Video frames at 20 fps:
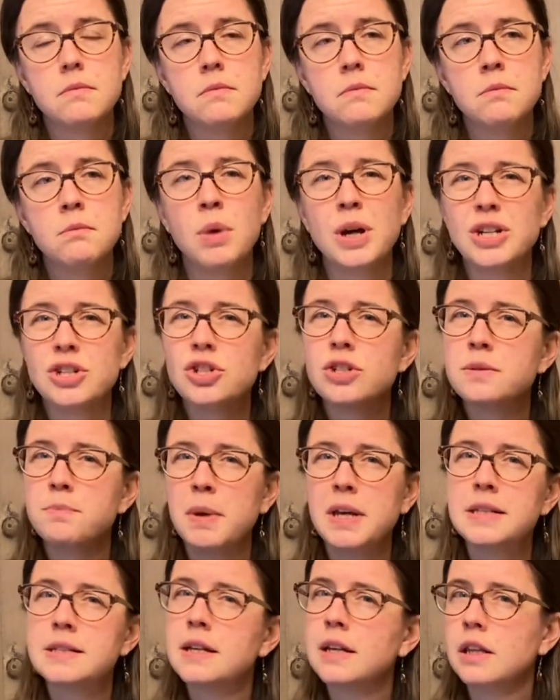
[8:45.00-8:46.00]
but just
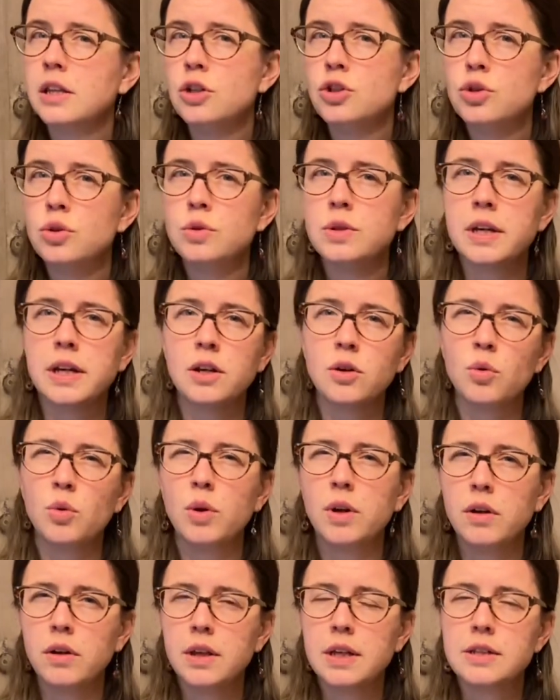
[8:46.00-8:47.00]
basically choosing an
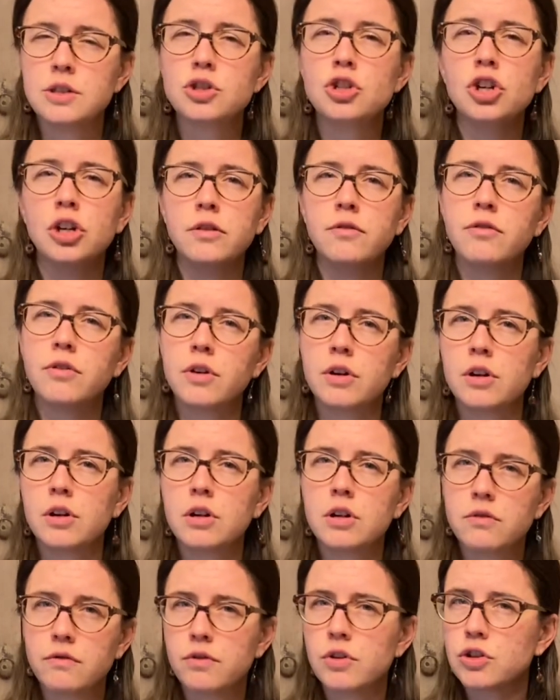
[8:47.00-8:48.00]
oil that's good
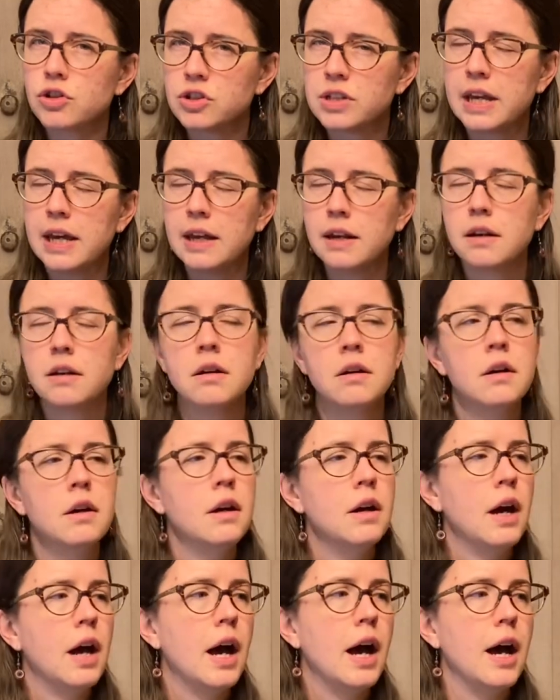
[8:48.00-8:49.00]
for skin.
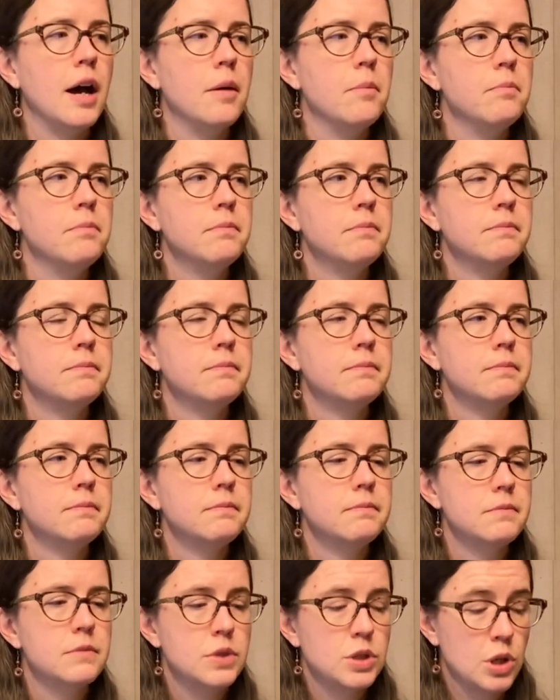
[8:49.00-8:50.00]

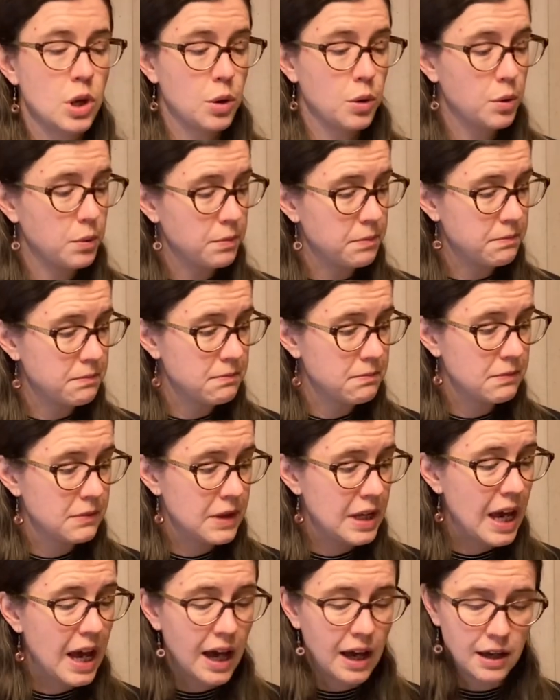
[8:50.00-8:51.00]
So
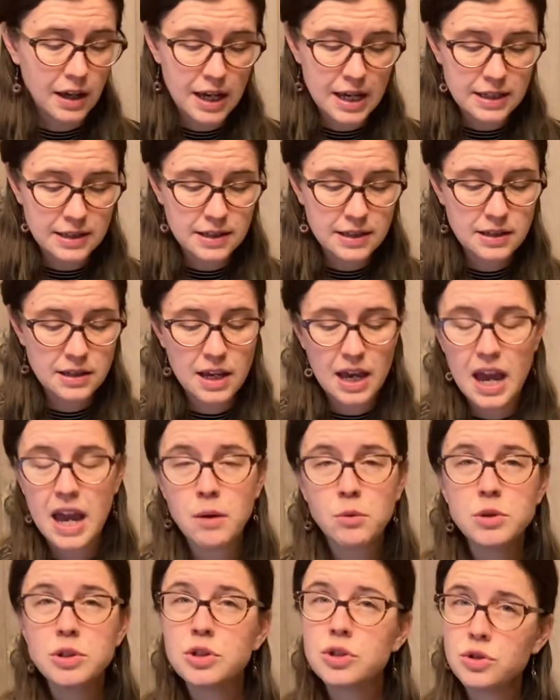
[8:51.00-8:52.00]
yeah, it's
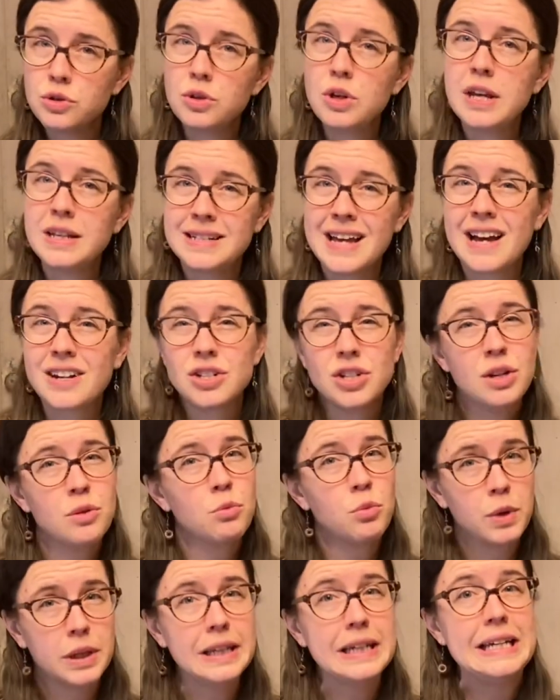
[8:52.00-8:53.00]
actually a
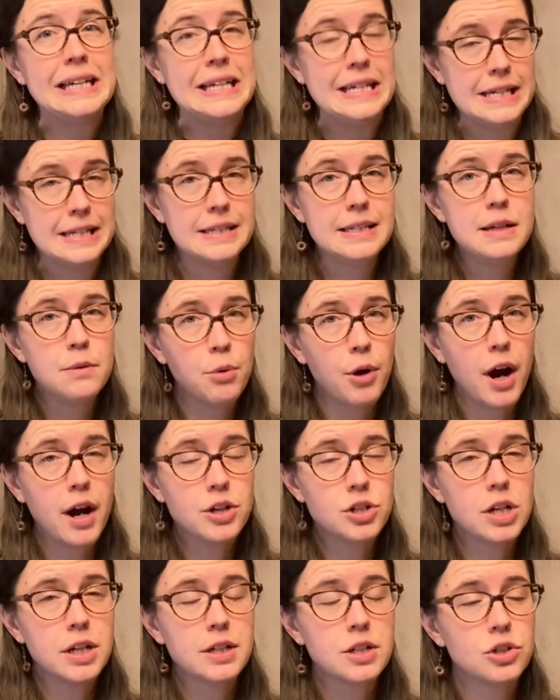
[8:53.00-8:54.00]
really easy
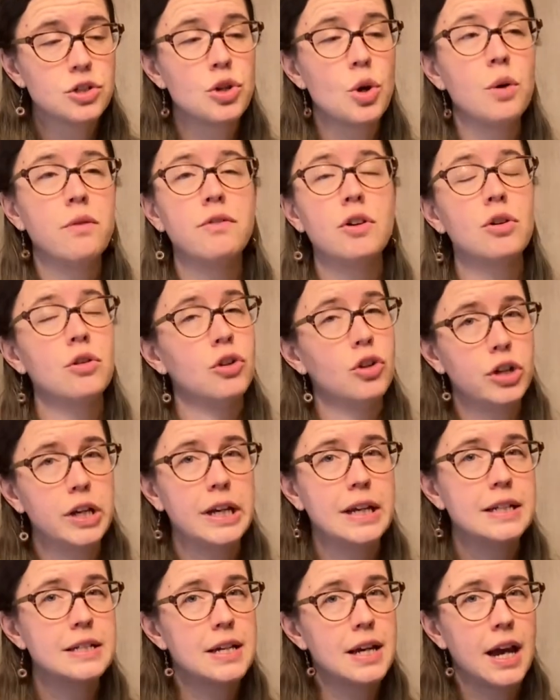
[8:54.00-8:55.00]
project. So if you're
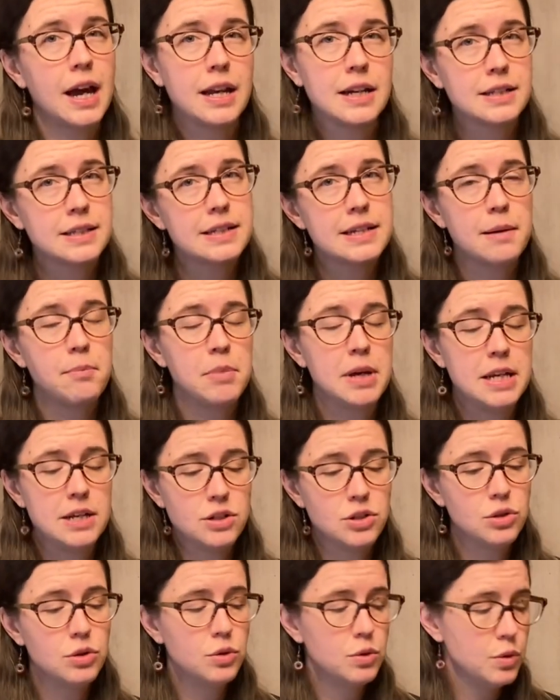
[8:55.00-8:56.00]
looking to kind of step
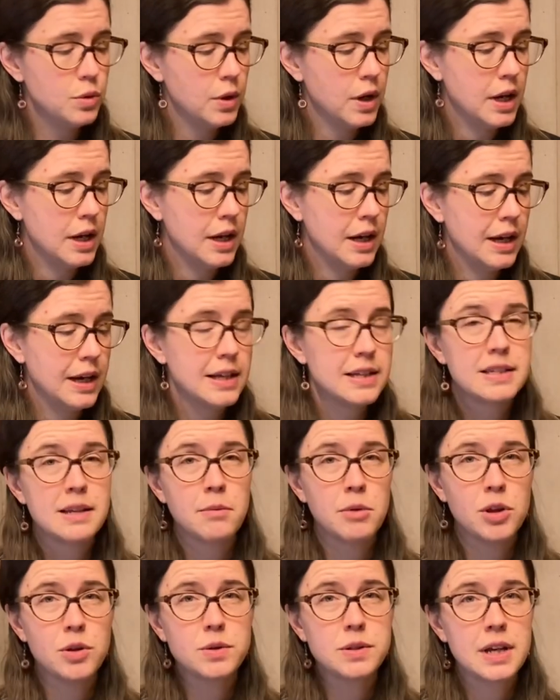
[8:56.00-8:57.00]
into some
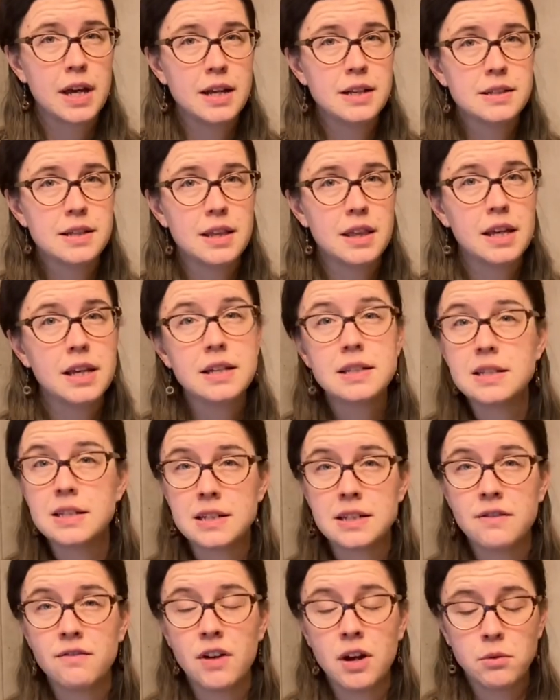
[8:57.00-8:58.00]
of those kinds of things,
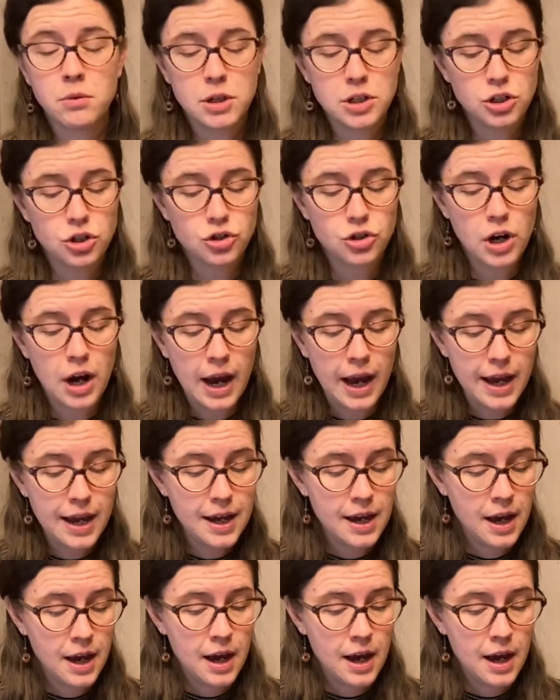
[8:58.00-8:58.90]
it's a fun one to try.